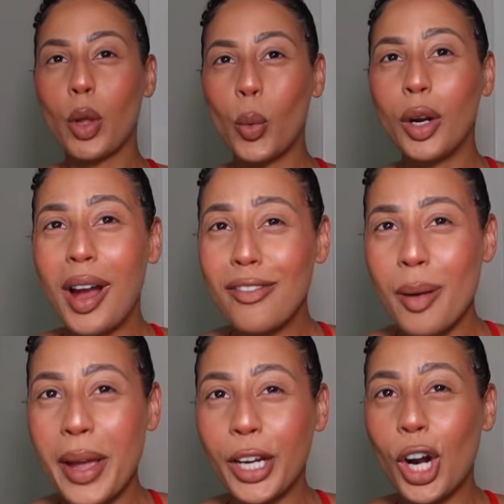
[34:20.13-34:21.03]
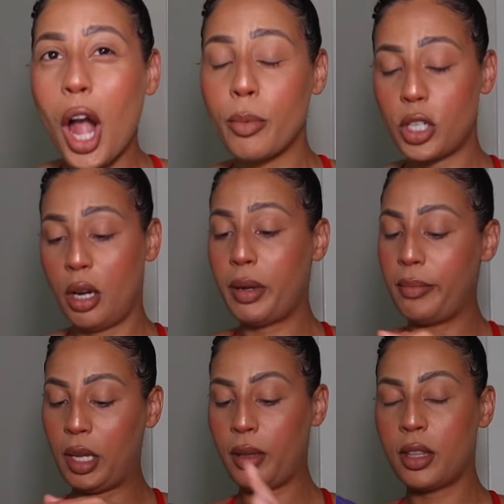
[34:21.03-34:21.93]
we don't have a biker option,
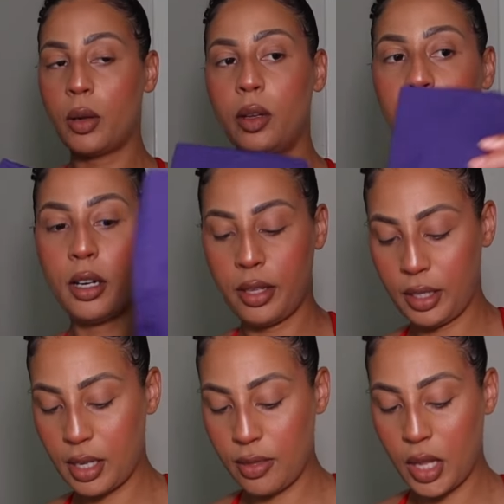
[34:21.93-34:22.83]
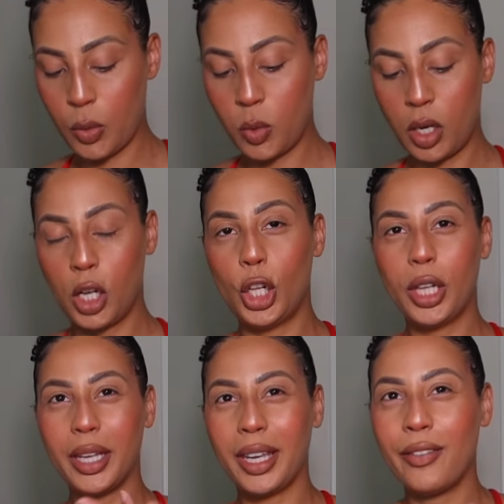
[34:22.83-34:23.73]
but maybe they will hear this and they
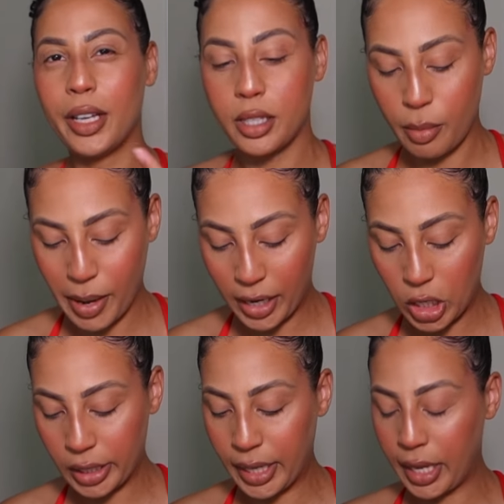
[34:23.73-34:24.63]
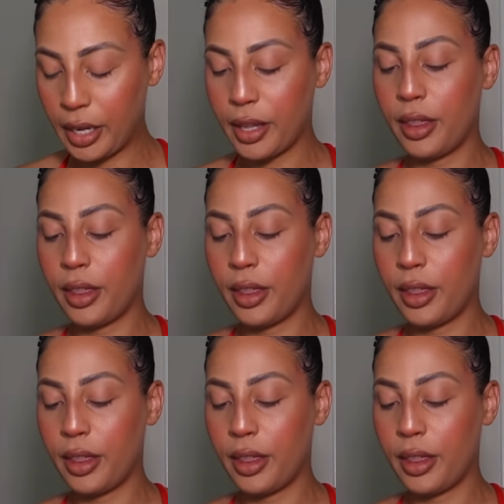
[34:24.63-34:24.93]
will give us a biker length.